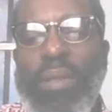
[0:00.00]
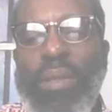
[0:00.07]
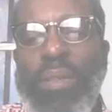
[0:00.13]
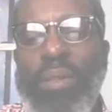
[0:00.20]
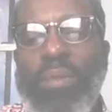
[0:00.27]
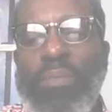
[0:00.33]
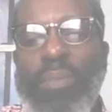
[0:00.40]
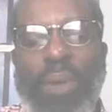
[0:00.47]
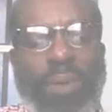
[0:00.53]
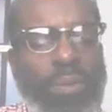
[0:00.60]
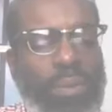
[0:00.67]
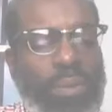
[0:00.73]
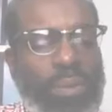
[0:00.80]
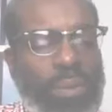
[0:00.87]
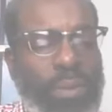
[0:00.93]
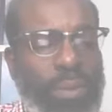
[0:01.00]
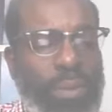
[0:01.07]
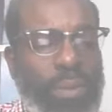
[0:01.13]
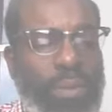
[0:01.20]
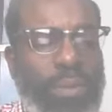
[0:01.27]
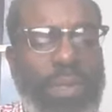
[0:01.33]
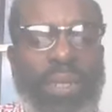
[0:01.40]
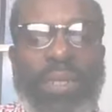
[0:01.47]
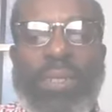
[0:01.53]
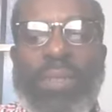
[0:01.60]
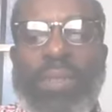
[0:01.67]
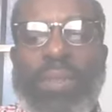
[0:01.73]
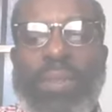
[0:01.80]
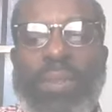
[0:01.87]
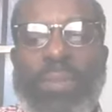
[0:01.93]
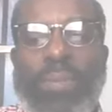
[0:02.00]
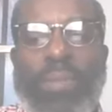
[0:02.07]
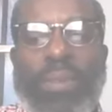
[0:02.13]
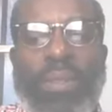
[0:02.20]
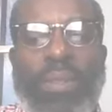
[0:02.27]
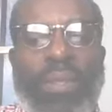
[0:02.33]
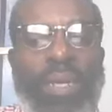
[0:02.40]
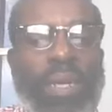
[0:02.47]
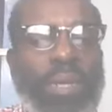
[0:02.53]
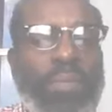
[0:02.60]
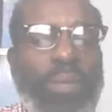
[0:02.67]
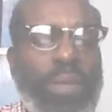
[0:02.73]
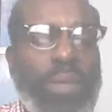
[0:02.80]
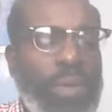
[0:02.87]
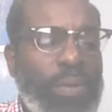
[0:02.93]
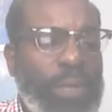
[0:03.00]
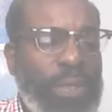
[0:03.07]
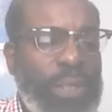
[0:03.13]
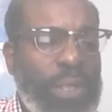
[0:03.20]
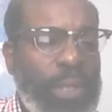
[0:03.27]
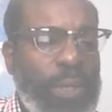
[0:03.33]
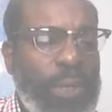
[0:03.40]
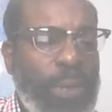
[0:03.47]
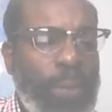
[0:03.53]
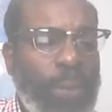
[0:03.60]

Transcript: the boat was in the middle of the sea,